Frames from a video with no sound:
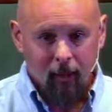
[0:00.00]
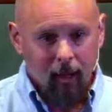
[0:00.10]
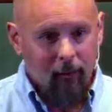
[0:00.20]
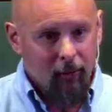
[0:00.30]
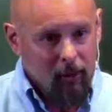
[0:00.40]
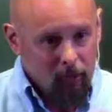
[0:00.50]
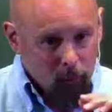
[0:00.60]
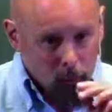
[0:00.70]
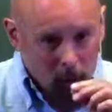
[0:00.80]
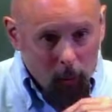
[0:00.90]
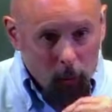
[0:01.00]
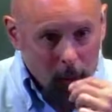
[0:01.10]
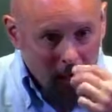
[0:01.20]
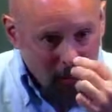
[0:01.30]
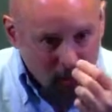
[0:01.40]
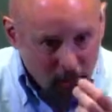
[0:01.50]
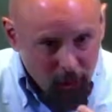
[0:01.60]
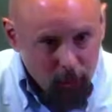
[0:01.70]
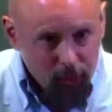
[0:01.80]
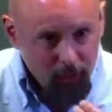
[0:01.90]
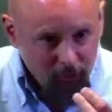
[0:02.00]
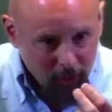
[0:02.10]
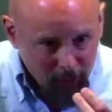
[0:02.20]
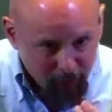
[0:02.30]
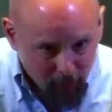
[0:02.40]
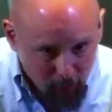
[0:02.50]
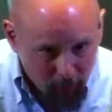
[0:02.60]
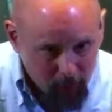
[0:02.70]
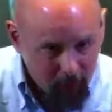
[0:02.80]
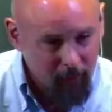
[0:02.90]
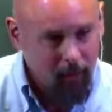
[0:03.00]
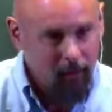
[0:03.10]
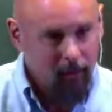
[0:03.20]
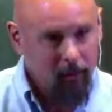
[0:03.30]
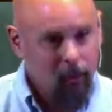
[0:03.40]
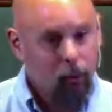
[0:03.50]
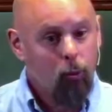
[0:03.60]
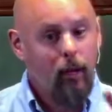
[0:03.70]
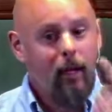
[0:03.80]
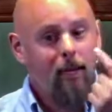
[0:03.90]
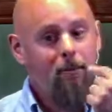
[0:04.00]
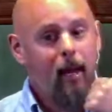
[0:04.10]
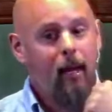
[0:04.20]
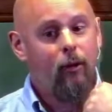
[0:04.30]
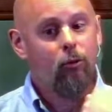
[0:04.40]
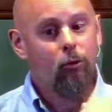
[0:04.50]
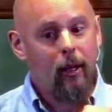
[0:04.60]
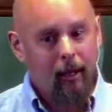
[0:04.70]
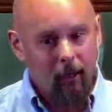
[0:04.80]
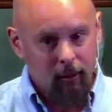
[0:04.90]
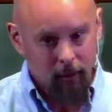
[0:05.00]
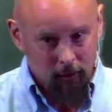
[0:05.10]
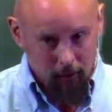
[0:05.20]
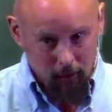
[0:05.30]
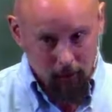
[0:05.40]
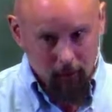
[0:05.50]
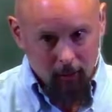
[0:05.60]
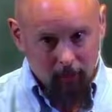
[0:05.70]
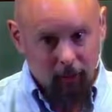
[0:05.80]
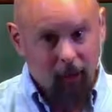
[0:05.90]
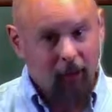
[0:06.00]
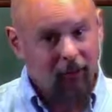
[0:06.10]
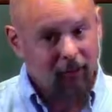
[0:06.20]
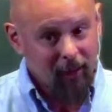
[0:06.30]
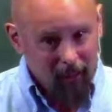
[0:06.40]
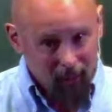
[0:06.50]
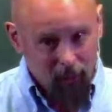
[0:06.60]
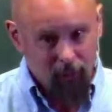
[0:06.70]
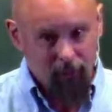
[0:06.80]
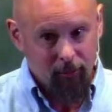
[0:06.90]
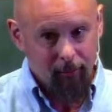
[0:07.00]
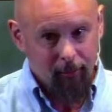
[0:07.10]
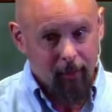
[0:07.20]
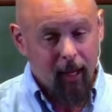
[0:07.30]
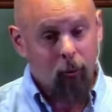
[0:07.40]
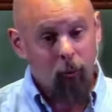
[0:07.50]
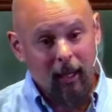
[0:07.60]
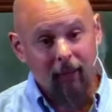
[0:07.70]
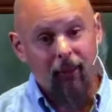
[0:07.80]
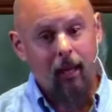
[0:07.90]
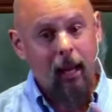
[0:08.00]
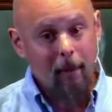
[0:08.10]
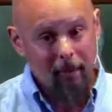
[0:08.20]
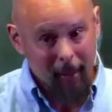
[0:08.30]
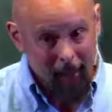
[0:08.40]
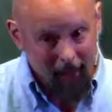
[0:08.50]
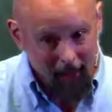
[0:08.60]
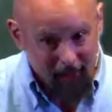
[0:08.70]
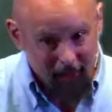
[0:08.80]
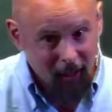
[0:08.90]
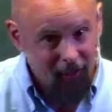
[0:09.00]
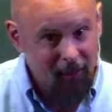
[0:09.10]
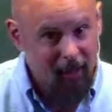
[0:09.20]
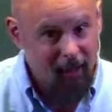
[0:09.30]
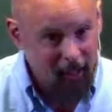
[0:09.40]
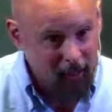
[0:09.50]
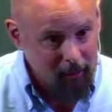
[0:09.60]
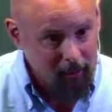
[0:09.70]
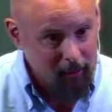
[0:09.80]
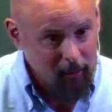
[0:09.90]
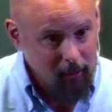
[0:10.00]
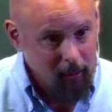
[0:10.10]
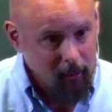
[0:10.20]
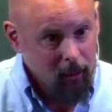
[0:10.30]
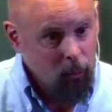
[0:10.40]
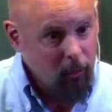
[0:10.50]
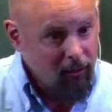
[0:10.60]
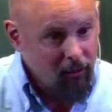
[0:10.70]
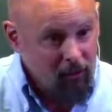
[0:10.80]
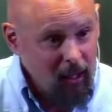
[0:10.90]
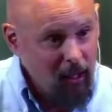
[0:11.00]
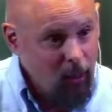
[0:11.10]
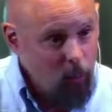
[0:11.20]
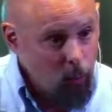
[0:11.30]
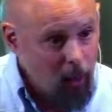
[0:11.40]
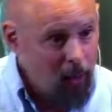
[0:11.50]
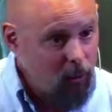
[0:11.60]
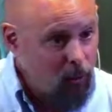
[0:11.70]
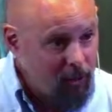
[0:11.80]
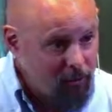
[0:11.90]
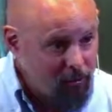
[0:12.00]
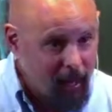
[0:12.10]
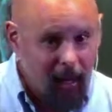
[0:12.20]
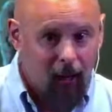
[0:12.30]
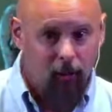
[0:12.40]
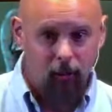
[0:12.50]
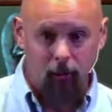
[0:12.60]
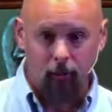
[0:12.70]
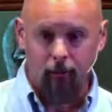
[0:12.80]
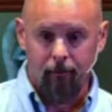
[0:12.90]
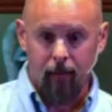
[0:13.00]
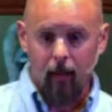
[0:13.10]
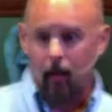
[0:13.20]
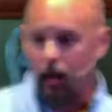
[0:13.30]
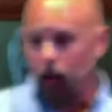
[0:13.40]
And what we choose to focus on, we make real for ourselves, and we get the impact of that. We see what we value, and a